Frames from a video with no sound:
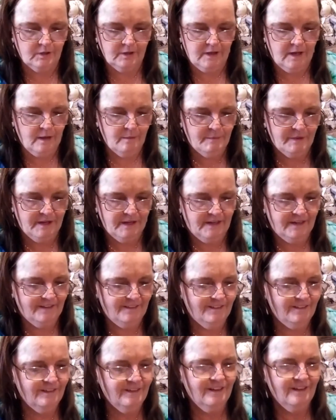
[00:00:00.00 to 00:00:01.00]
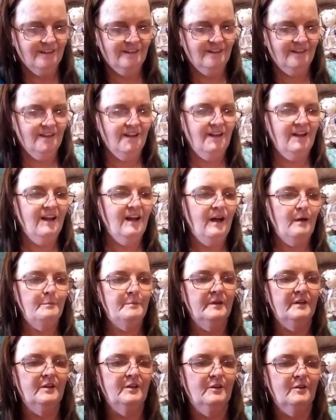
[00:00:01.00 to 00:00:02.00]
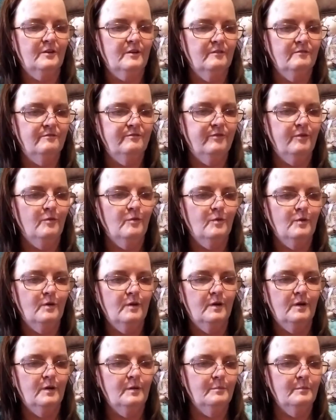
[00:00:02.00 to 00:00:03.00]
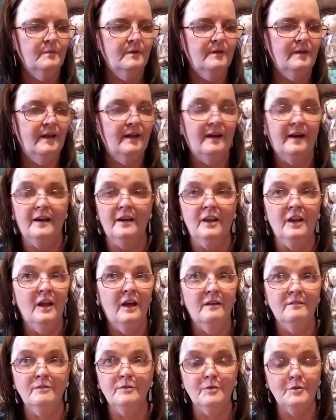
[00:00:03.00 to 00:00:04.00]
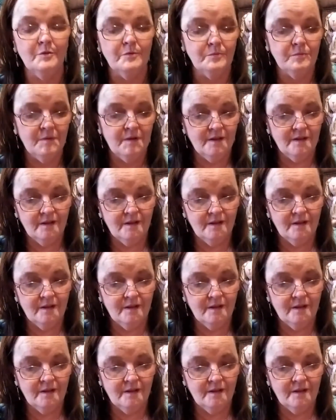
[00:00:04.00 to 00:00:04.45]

I mean, I've been looking for them, and I love them.